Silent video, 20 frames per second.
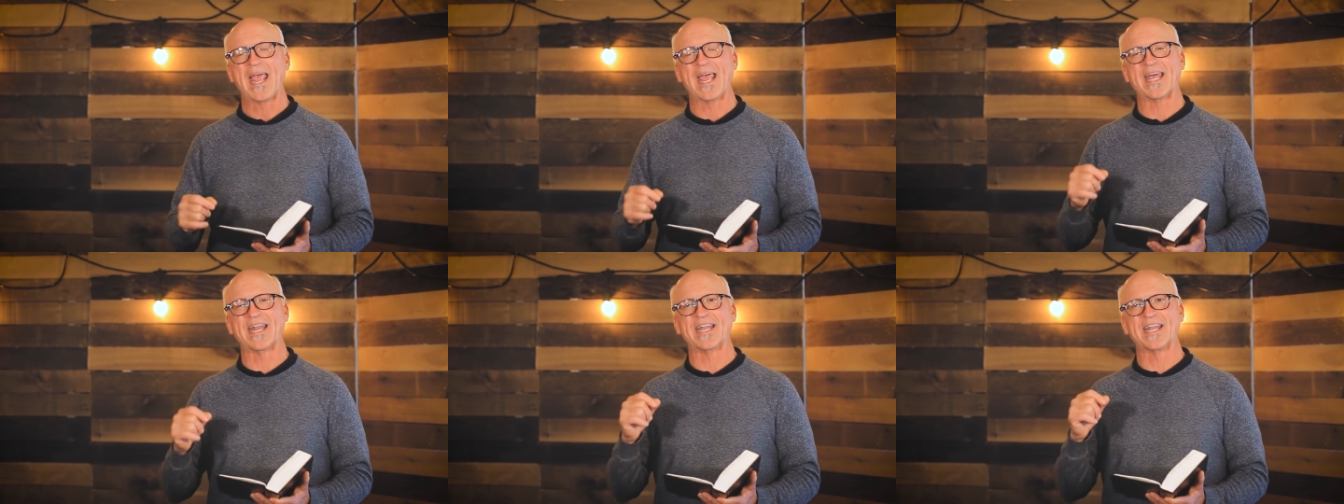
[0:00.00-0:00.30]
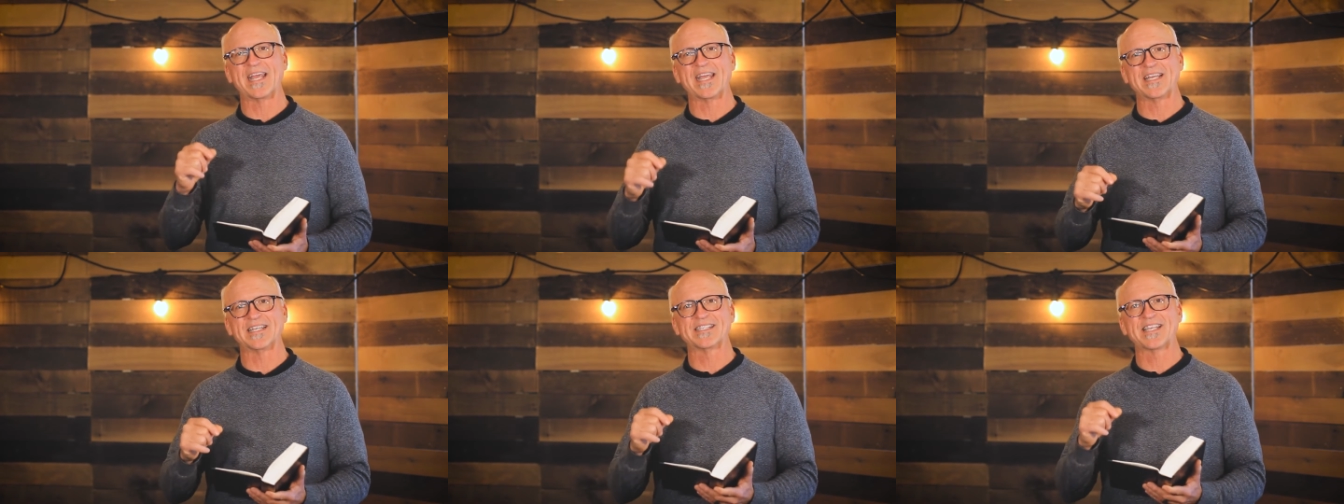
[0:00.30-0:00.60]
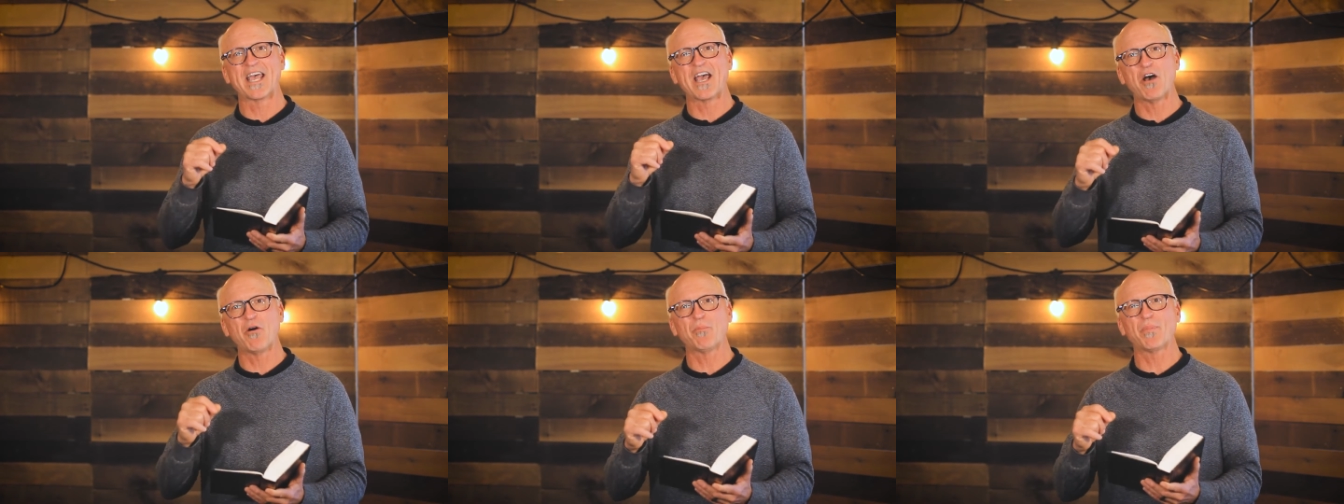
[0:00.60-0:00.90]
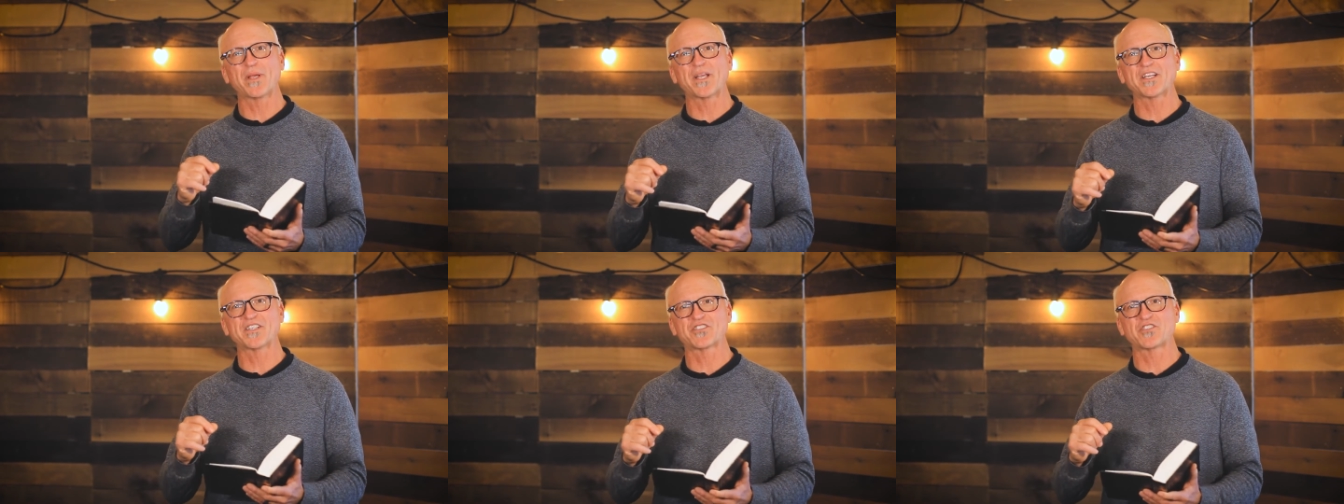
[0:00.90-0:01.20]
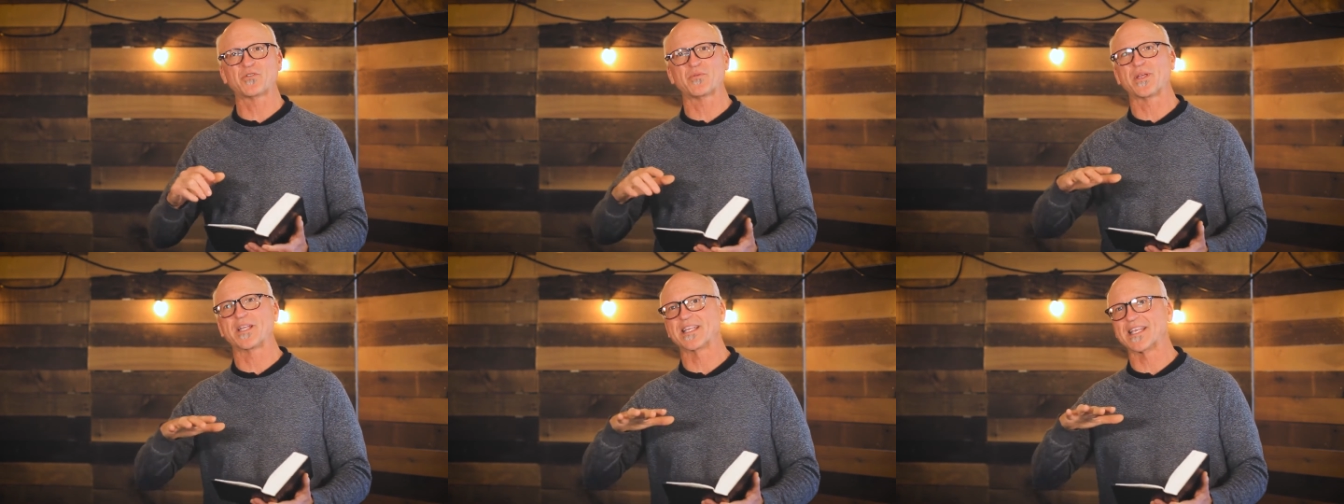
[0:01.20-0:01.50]
and is helping us
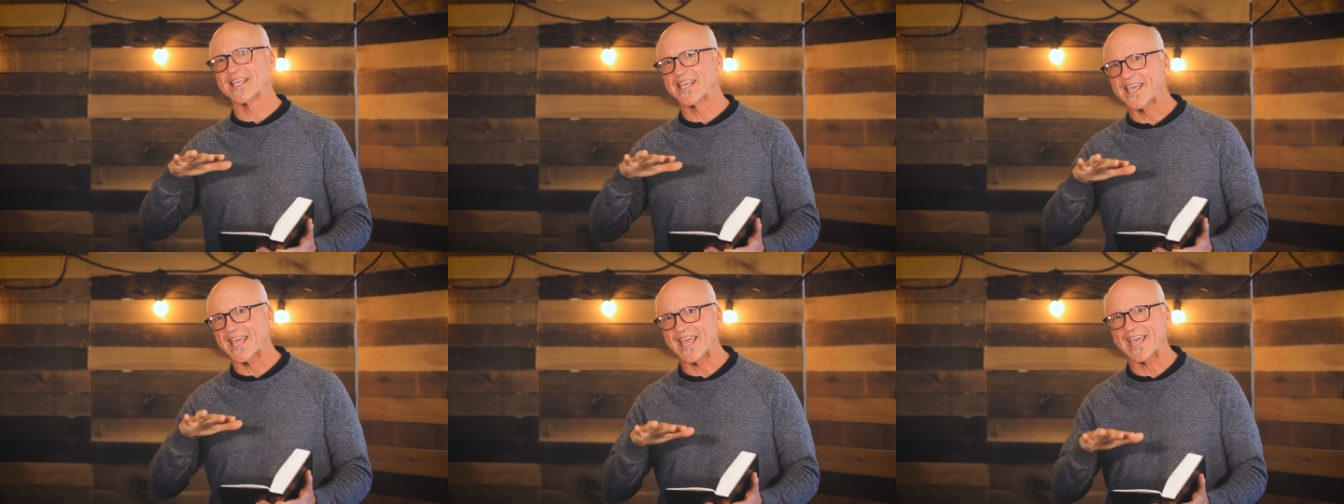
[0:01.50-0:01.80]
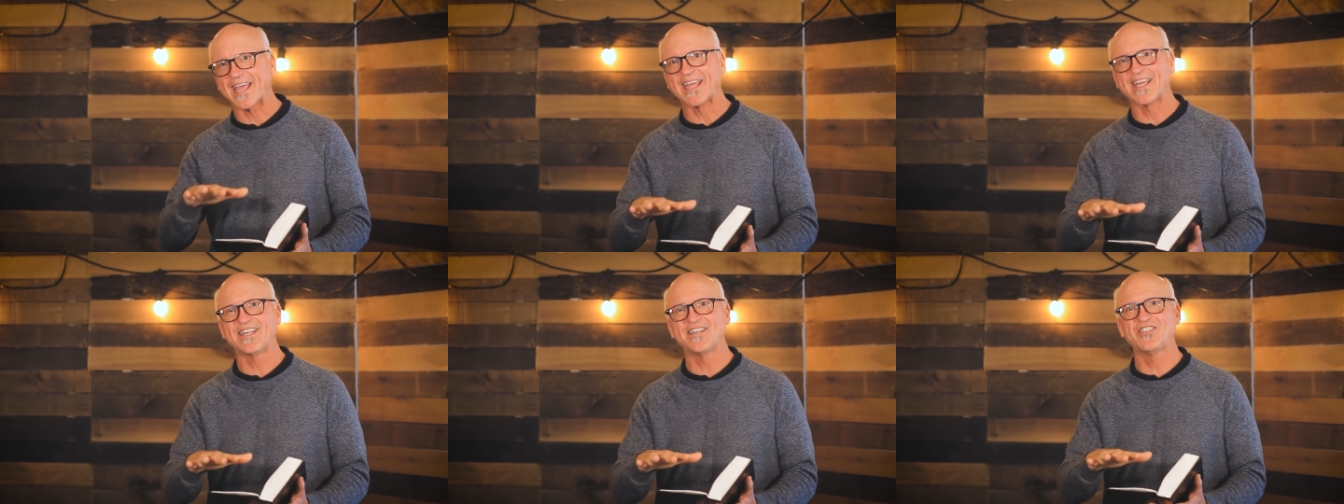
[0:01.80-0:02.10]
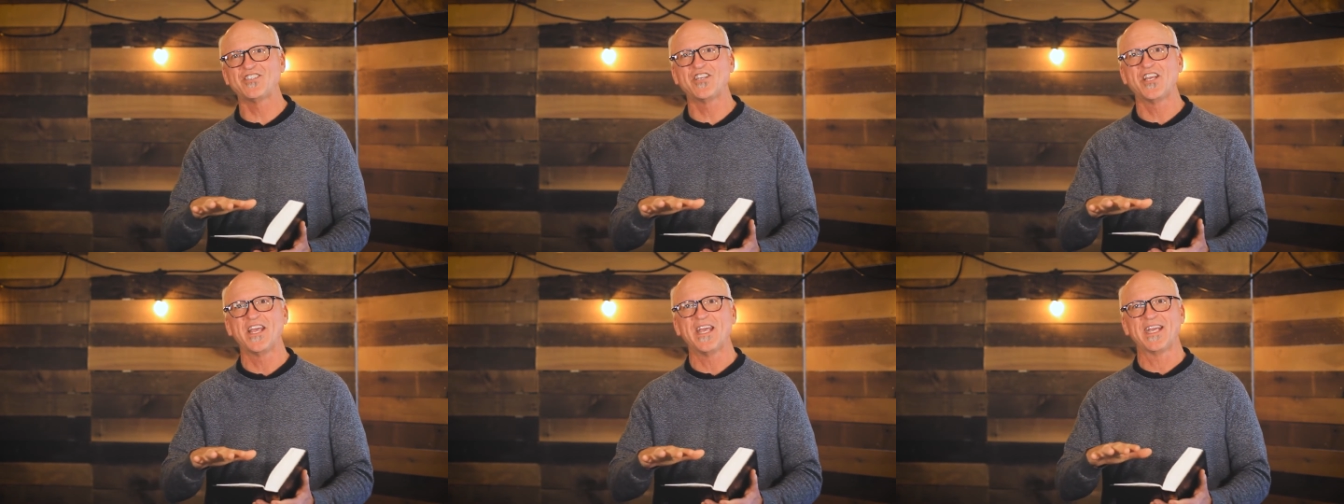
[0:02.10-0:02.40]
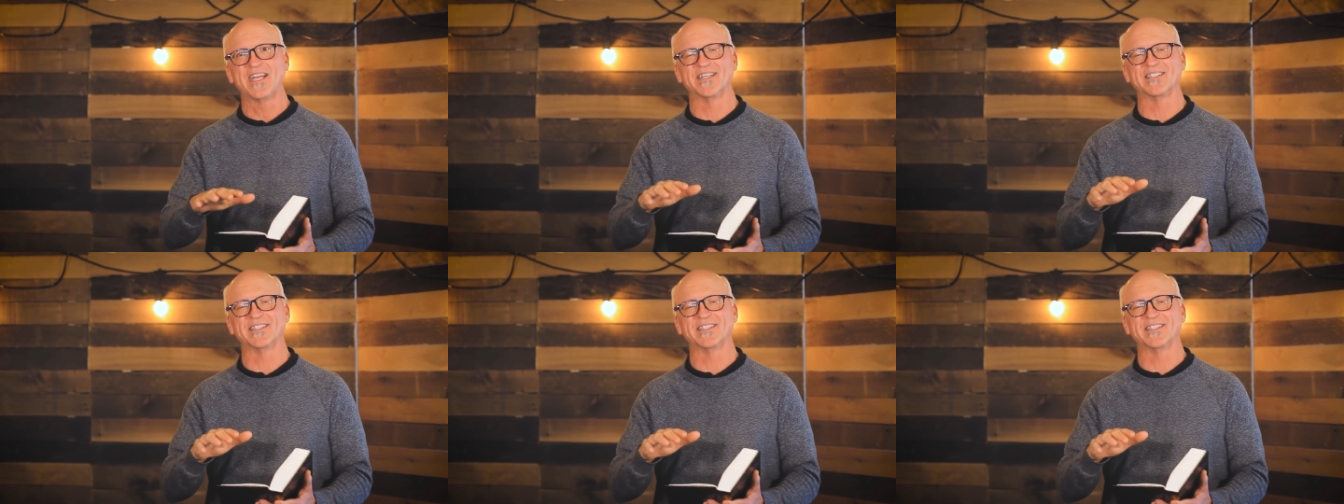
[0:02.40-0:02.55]
to engage